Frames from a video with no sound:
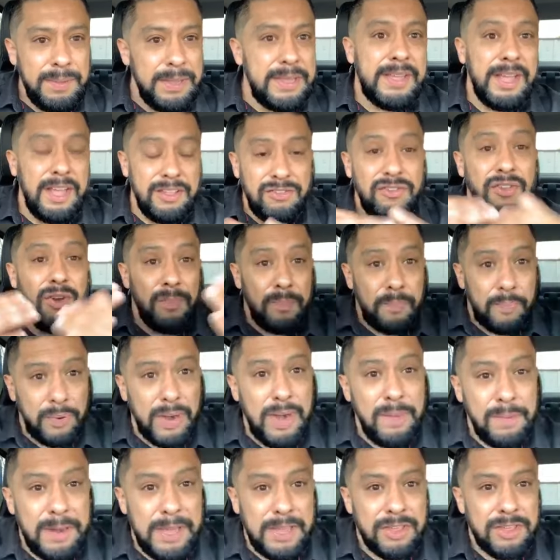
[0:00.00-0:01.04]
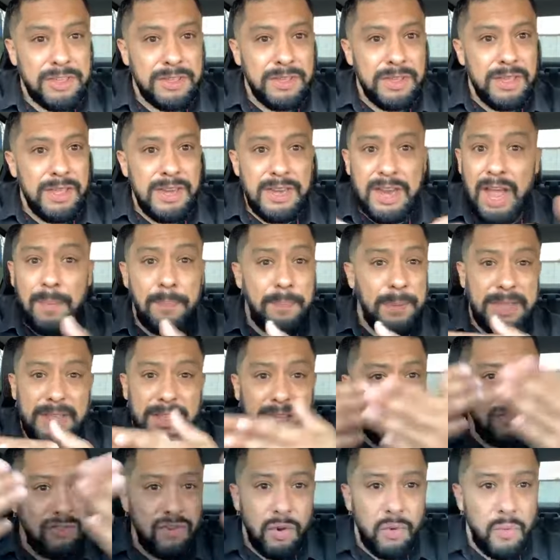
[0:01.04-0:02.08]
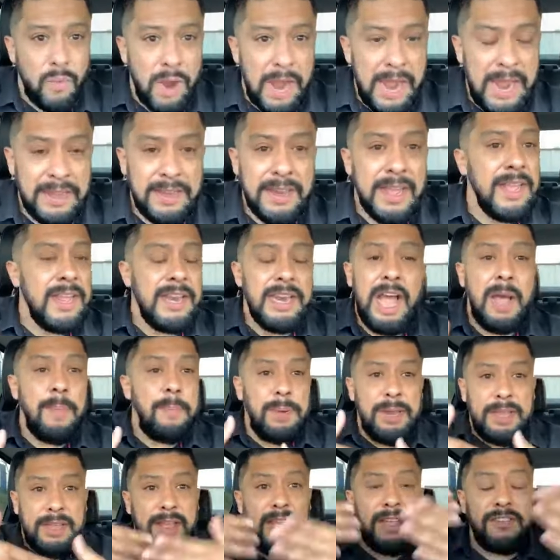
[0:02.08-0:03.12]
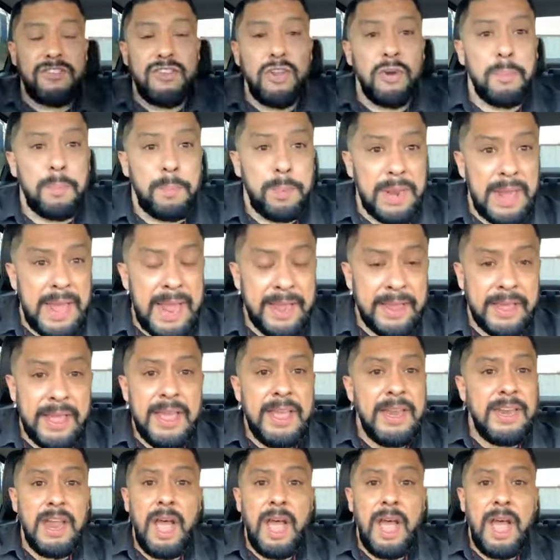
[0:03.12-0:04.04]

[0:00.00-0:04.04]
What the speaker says: Because you're privileged. Not because you're white, not because you're black,